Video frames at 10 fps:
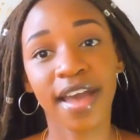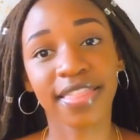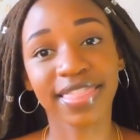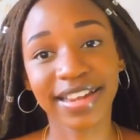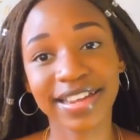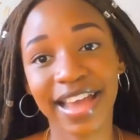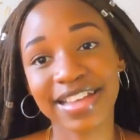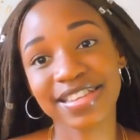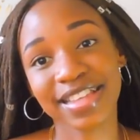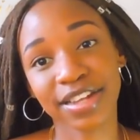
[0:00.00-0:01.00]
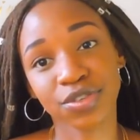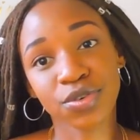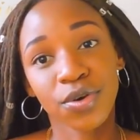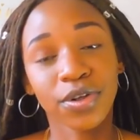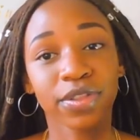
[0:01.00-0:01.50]
that day I just had to
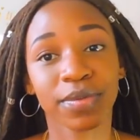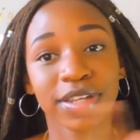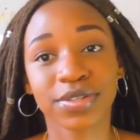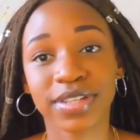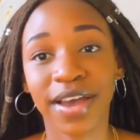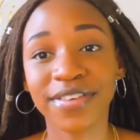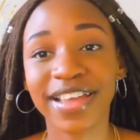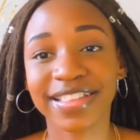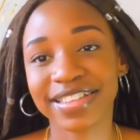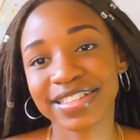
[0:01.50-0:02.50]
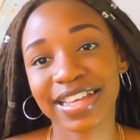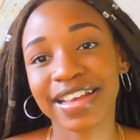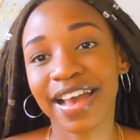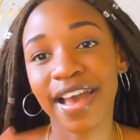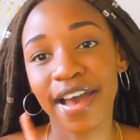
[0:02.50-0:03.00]
go all the way to town and then
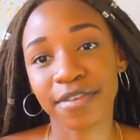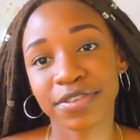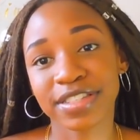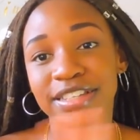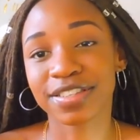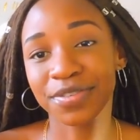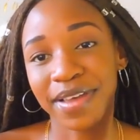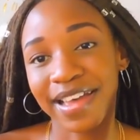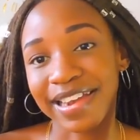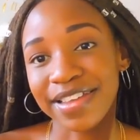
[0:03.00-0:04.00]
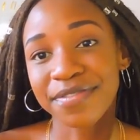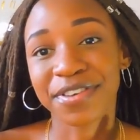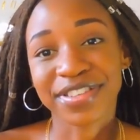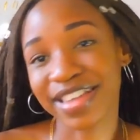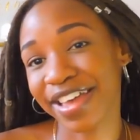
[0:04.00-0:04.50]
take a 46 to where I live,
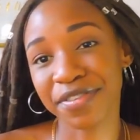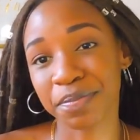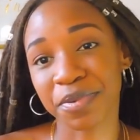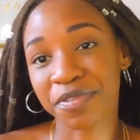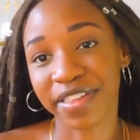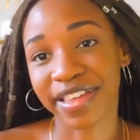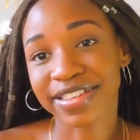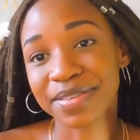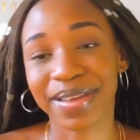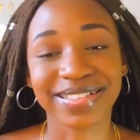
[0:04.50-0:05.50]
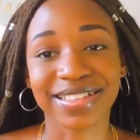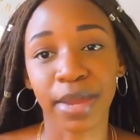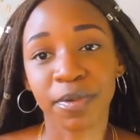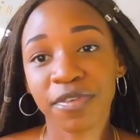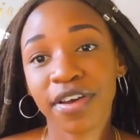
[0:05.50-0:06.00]
because I even prefer that. Imagine, I
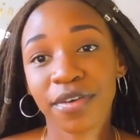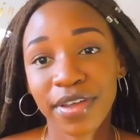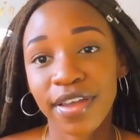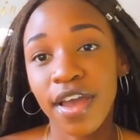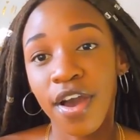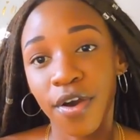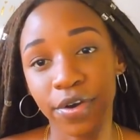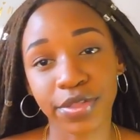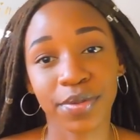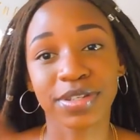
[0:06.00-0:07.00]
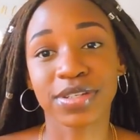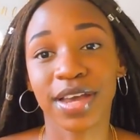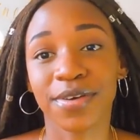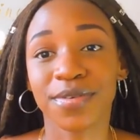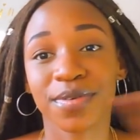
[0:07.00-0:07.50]
prefer going all the way to
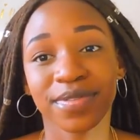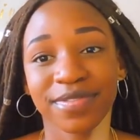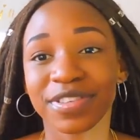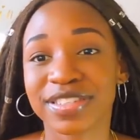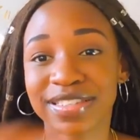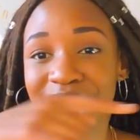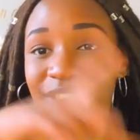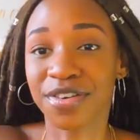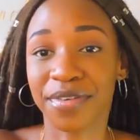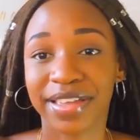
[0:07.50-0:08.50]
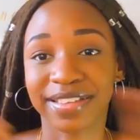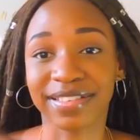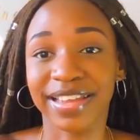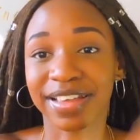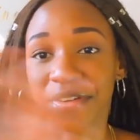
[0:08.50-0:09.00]
town, which is like going
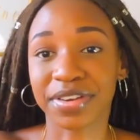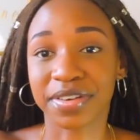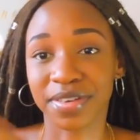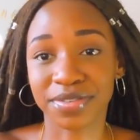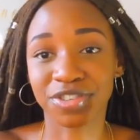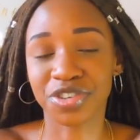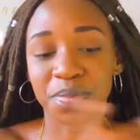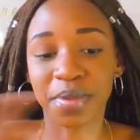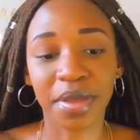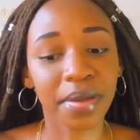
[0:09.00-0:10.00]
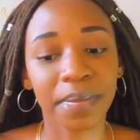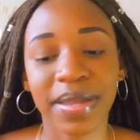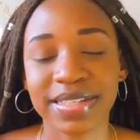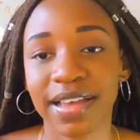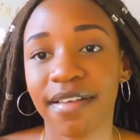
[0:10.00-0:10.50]
like on a round trip.
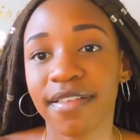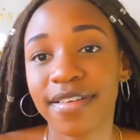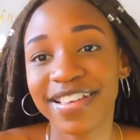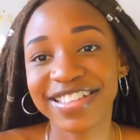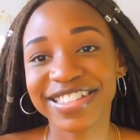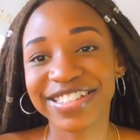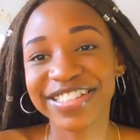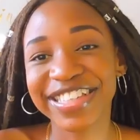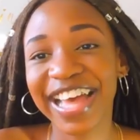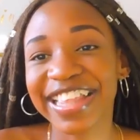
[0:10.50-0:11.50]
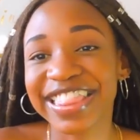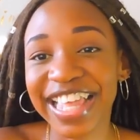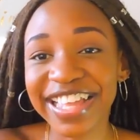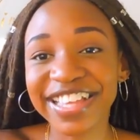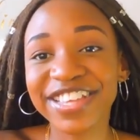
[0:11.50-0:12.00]
But yeah, so yeah,
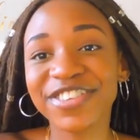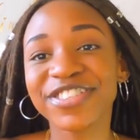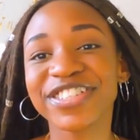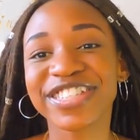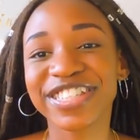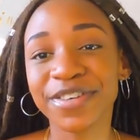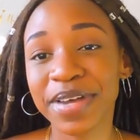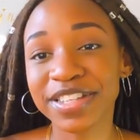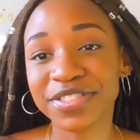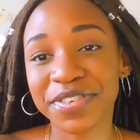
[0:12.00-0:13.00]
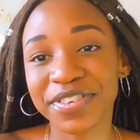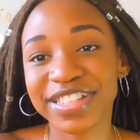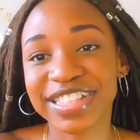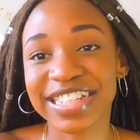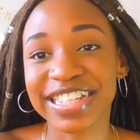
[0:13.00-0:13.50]
thank you so much for
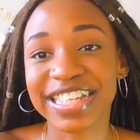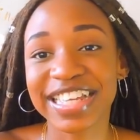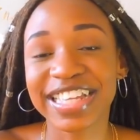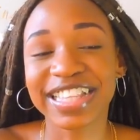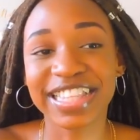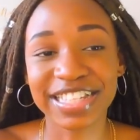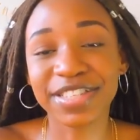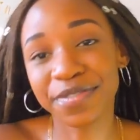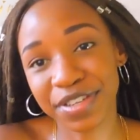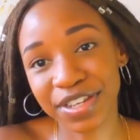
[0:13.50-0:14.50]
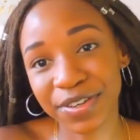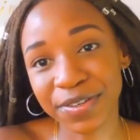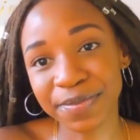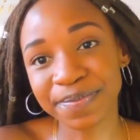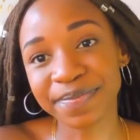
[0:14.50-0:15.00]
watching this video.